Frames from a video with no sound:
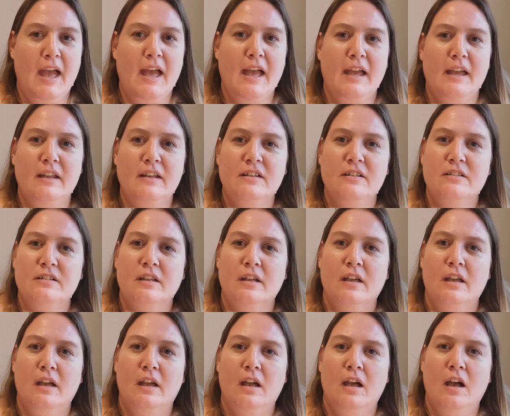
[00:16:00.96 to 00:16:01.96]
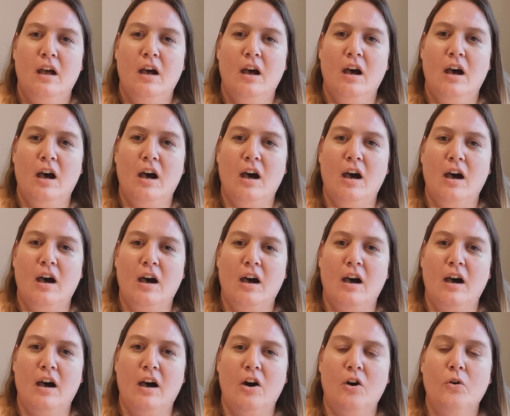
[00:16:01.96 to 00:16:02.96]
And
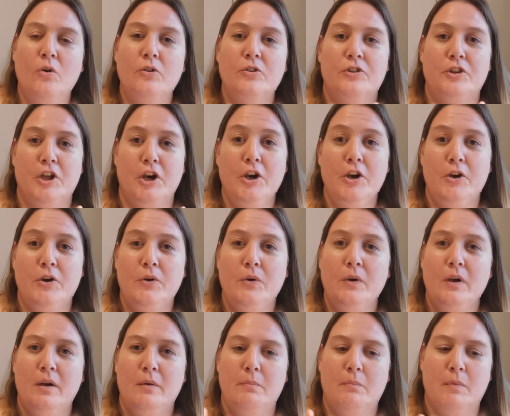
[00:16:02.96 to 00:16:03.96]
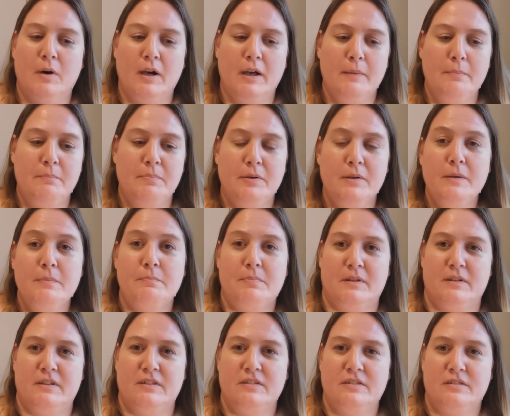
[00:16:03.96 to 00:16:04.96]
although my
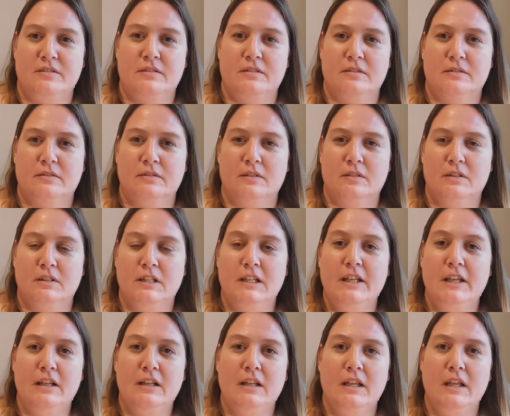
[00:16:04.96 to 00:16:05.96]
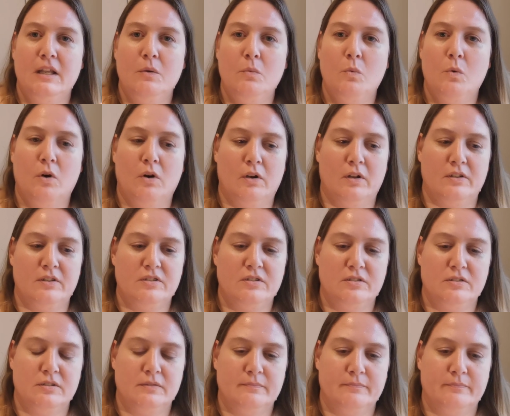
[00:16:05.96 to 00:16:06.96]
purpose clearly
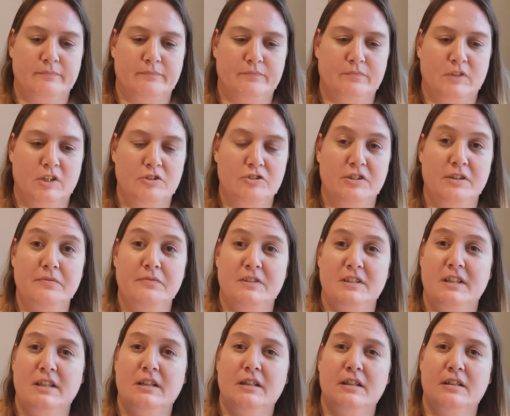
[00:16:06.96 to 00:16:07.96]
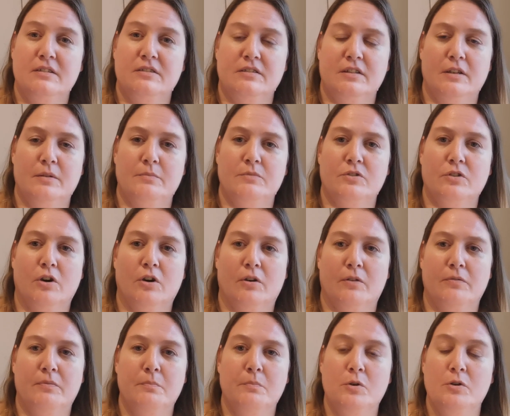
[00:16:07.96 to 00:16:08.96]
was shifting in terms
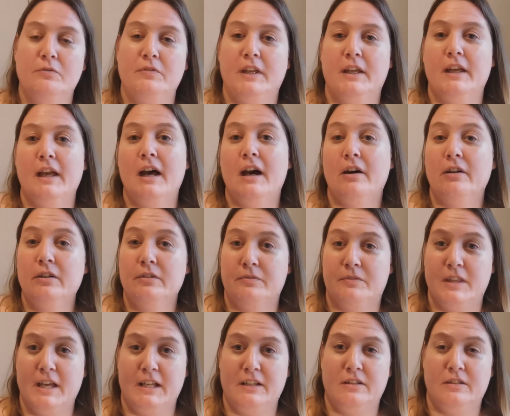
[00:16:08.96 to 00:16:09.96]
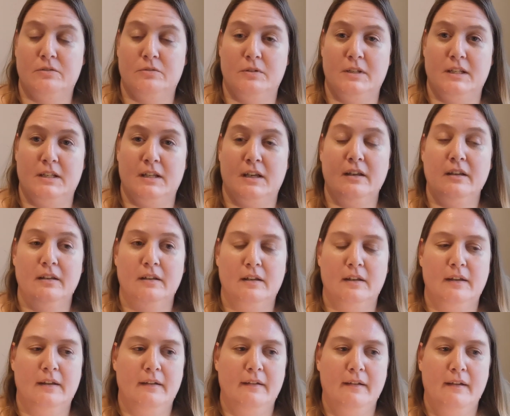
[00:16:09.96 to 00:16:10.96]
of moving out of that arena,
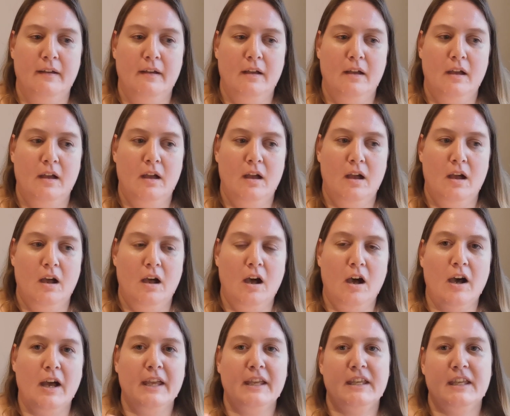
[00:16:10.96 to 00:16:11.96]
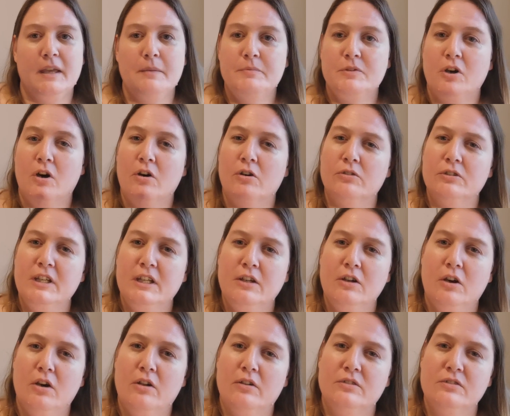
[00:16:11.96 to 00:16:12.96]
I kept
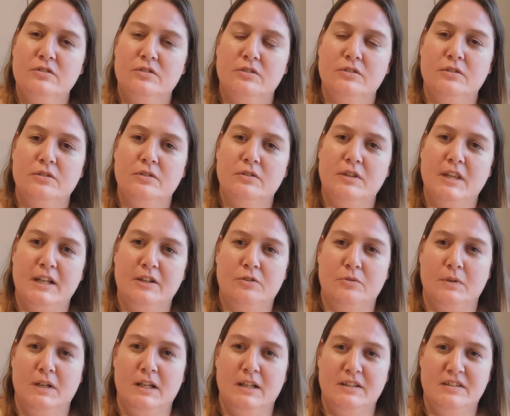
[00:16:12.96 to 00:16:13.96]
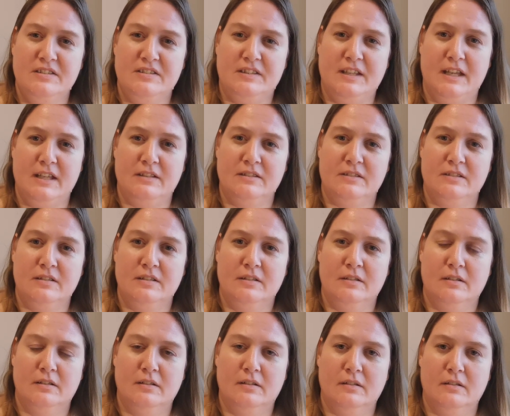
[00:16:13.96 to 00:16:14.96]
holding on to that real estate
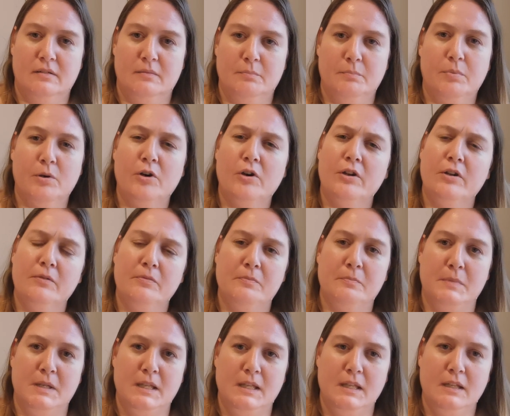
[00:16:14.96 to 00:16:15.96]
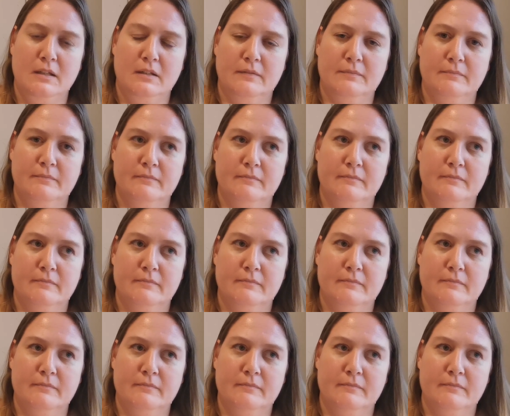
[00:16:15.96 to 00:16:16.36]
part of me